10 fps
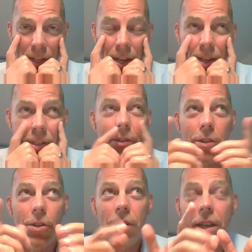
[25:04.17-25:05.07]
So
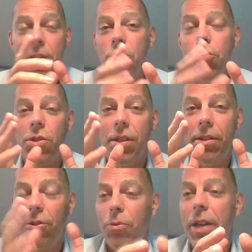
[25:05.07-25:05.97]
there are the issues that are
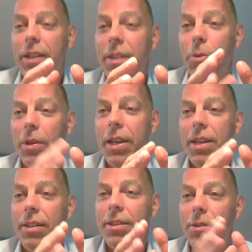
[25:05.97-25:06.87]
directly
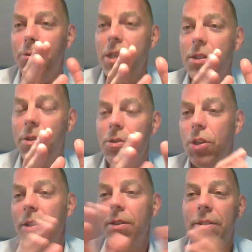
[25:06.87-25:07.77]
related to the research,
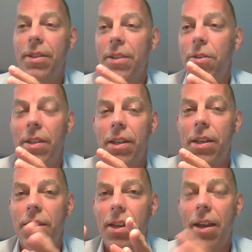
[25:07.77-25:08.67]
and then there are the
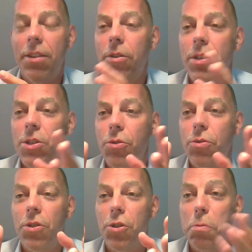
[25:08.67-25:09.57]
ethical issues
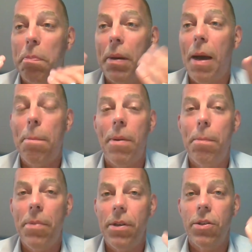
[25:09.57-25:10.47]
that just pop up,
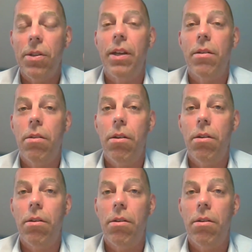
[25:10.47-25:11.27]
and you're like, oh.